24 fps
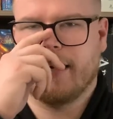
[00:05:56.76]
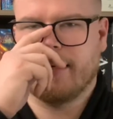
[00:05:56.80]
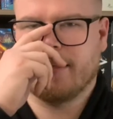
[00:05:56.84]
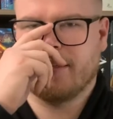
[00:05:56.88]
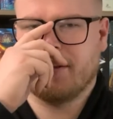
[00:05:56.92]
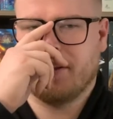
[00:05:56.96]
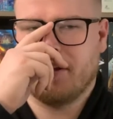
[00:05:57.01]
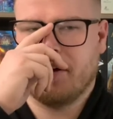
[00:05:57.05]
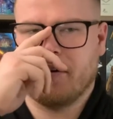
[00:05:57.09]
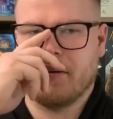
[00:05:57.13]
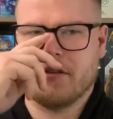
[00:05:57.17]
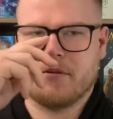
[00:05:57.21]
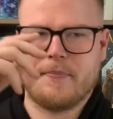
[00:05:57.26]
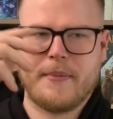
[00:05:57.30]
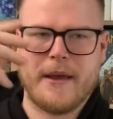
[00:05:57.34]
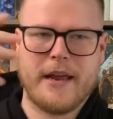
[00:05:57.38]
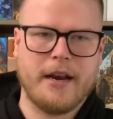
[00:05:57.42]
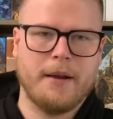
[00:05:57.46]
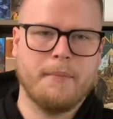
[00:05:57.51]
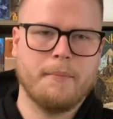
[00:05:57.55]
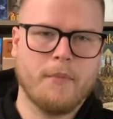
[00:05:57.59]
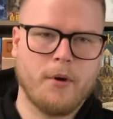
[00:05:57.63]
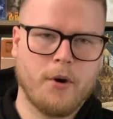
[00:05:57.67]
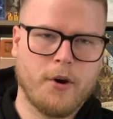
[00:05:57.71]
there's been
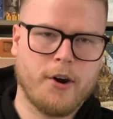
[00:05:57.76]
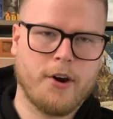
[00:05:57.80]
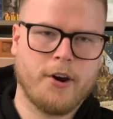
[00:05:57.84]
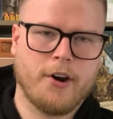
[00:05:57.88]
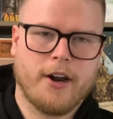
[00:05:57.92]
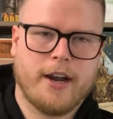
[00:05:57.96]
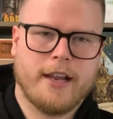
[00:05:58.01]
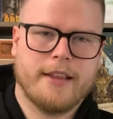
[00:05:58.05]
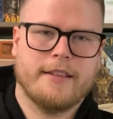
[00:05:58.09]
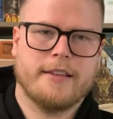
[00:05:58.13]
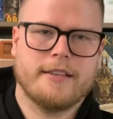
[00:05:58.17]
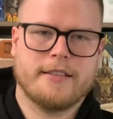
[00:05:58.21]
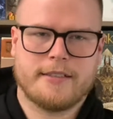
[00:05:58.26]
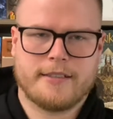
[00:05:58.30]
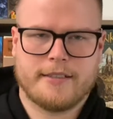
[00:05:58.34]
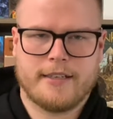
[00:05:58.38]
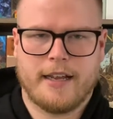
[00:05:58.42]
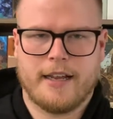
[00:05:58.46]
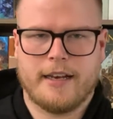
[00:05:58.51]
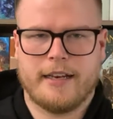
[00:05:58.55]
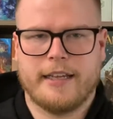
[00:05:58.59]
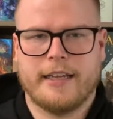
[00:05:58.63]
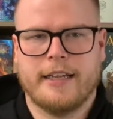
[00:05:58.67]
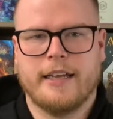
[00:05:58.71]
a murder in the
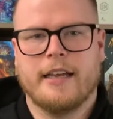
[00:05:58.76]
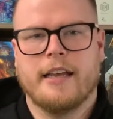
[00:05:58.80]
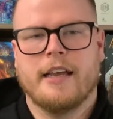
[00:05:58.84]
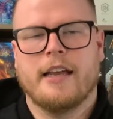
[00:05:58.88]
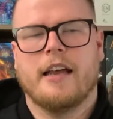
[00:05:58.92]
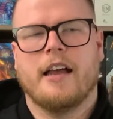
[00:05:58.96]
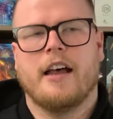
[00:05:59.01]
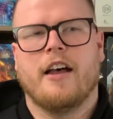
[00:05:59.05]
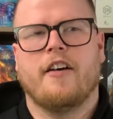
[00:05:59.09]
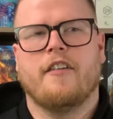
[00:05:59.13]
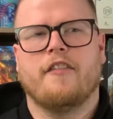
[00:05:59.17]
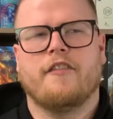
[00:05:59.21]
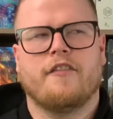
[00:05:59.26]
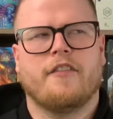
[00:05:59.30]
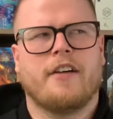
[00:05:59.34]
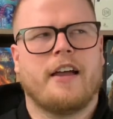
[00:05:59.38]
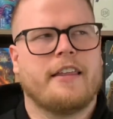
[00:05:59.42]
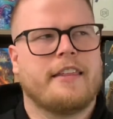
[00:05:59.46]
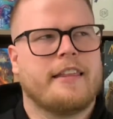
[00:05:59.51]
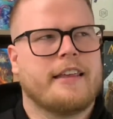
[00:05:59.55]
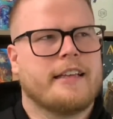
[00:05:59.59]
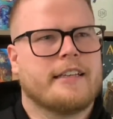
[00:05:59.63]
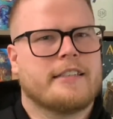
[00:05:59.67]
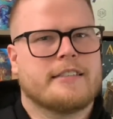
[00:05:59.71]
study of, I
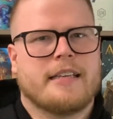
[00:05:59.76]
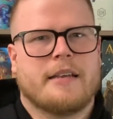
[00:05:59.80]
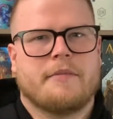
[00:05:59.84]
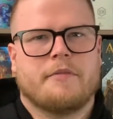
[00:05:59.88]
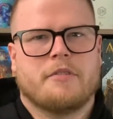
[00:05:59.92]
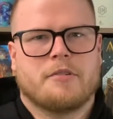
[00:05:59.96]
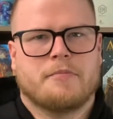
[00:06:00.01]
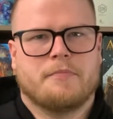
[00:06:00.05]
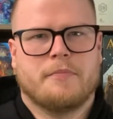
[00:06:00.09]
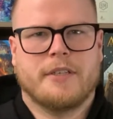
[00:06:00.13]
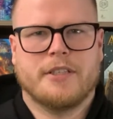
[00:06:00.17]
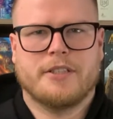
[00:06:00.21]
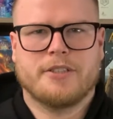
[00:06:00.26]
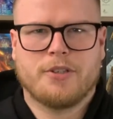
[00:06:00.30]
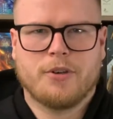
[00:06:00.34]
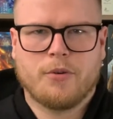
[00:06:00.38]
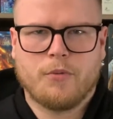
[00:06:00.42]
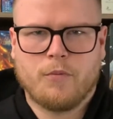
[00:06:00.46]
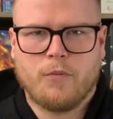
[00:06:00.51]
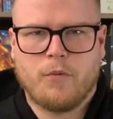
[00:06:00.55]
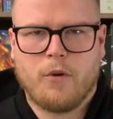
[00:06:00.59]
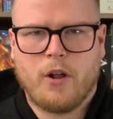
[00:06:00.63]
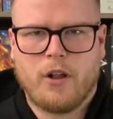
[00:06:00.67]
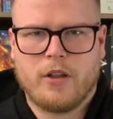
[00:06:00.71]
think his name is Mr.
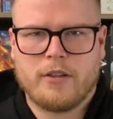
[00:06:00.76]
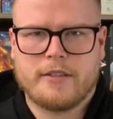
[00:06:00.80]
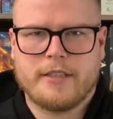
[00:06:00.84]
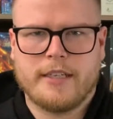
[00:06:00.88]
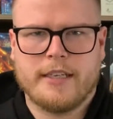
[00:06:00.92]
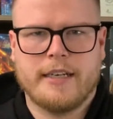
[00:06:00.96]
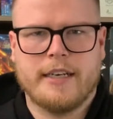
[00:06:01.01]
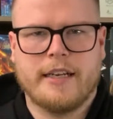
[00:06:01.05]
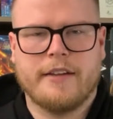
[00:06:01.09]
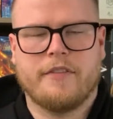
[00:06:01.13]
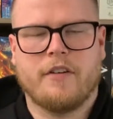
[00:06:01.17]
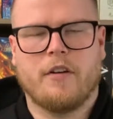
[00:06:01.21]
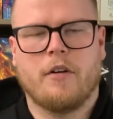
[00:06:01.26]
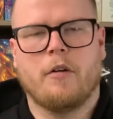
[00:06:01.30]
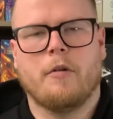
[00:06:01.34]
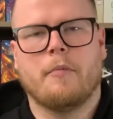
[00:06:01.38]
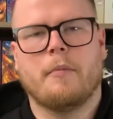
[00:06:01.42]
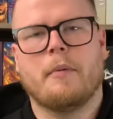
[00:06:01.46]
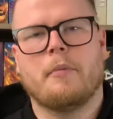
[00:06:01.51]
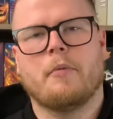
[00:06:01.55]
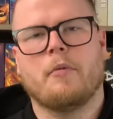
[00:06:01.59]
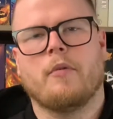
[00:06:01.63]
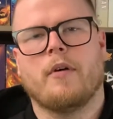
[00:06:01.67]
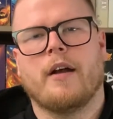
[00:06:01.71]
Walton, if I
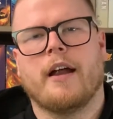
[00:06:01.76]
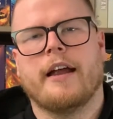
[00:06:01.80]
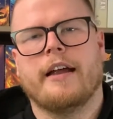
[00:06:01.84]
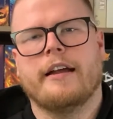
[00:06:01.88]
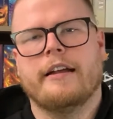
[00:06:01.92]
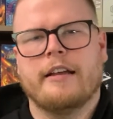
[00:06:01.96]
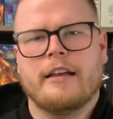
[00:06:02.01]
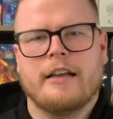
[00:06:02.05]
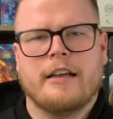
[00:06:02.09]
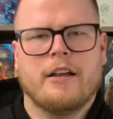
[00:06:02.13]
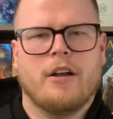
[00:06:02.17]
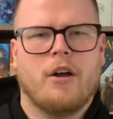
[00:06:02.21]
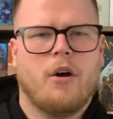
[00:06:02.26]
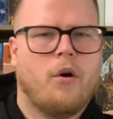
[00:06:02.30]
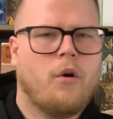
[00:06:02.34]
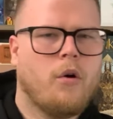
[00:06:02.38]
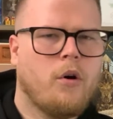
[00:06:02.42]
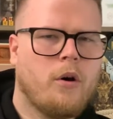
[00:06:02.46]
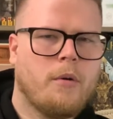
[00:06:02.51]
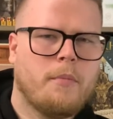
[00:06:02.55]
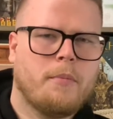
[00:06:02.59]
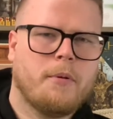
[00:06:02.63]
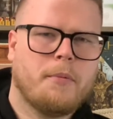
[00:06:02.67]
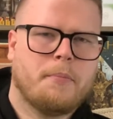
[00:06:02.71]
remember right.
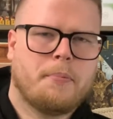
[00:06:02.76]
Horrible